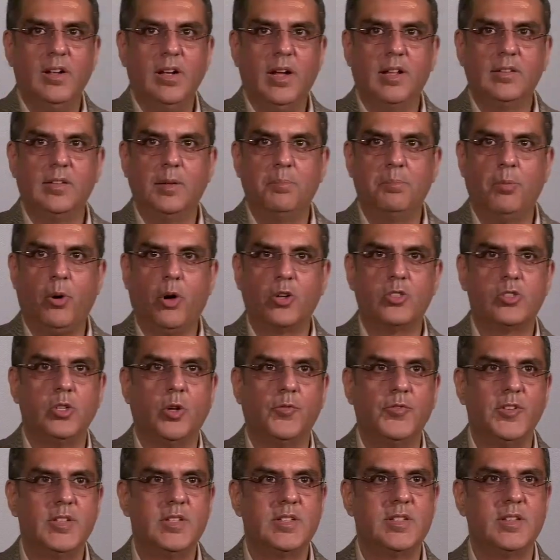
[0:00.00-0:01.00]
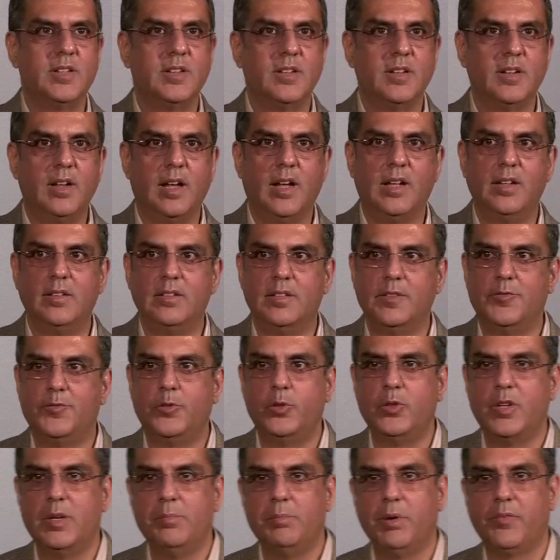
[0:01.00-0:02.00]
at the box office and the
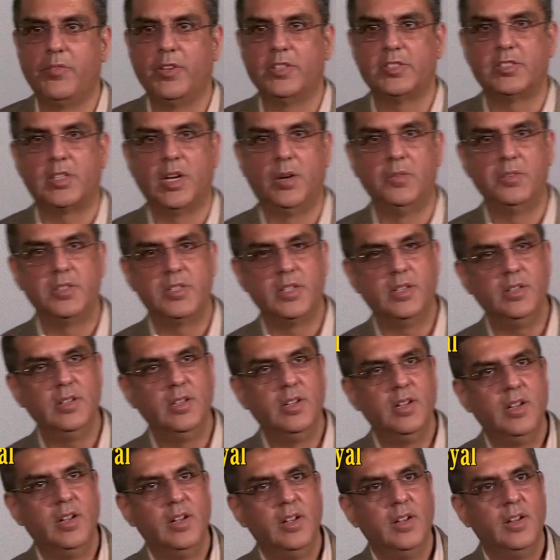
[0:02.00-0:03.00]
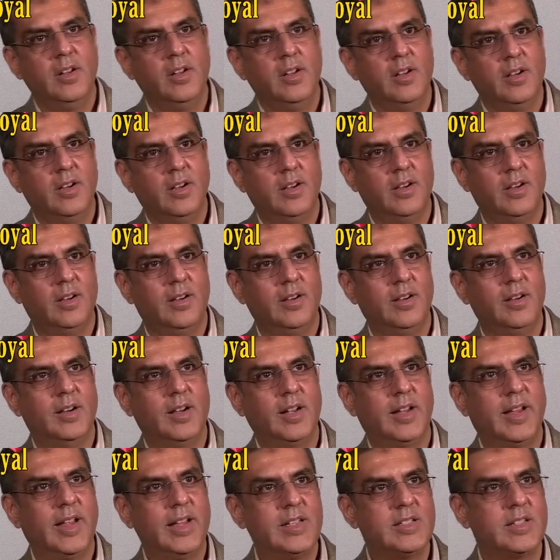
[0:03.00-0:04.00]
food and beverage counter.
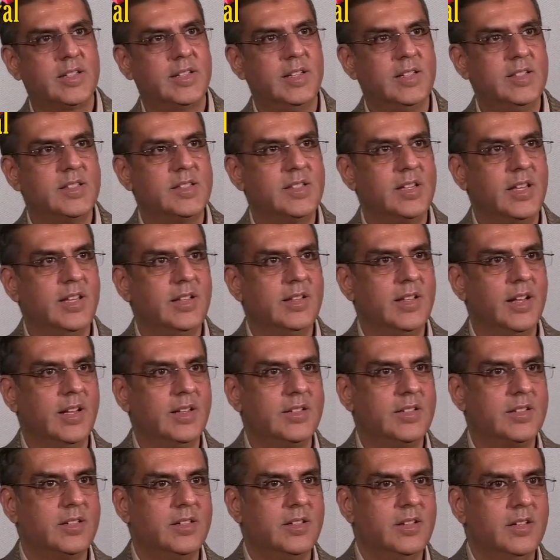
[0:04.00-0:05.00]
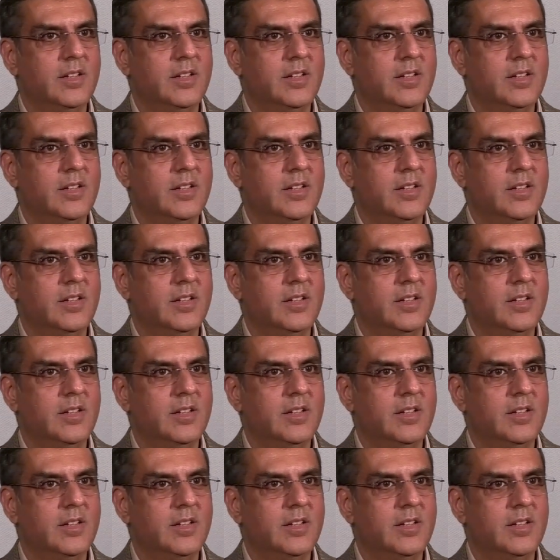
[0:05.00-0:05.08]
A guest can see that